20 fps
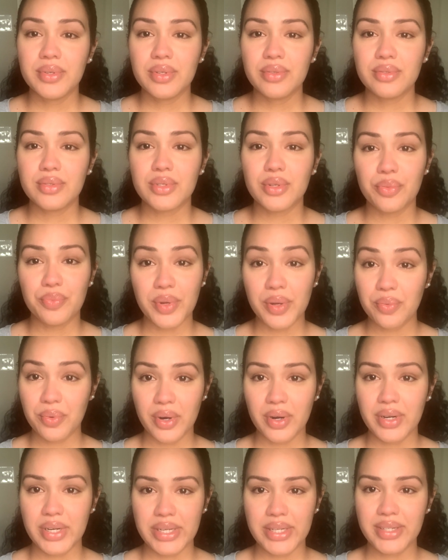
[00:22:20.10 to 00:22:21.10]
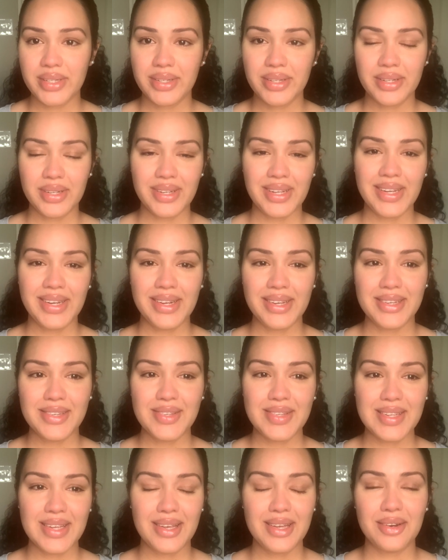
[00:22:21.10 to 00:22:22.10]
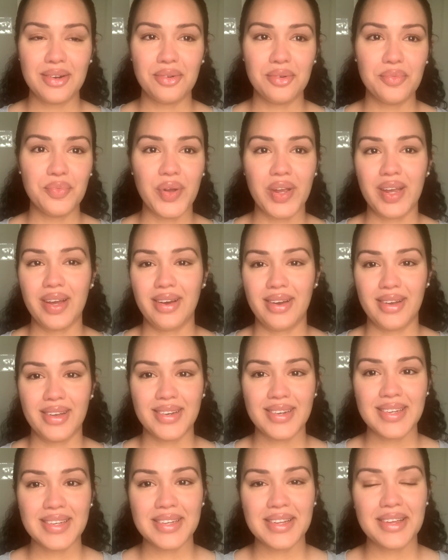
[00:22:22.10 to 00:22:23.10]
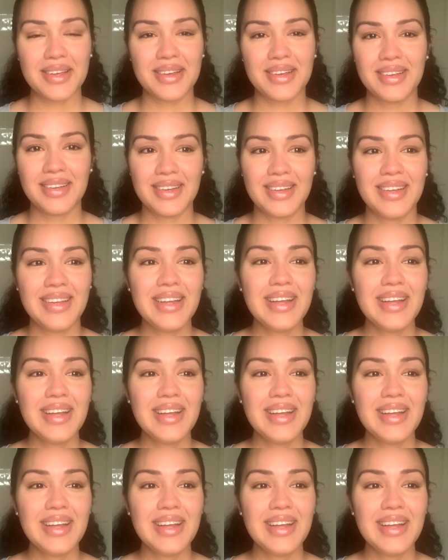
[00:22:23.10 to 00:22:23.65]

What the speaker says: don't be worried. And I said, oh my God, like,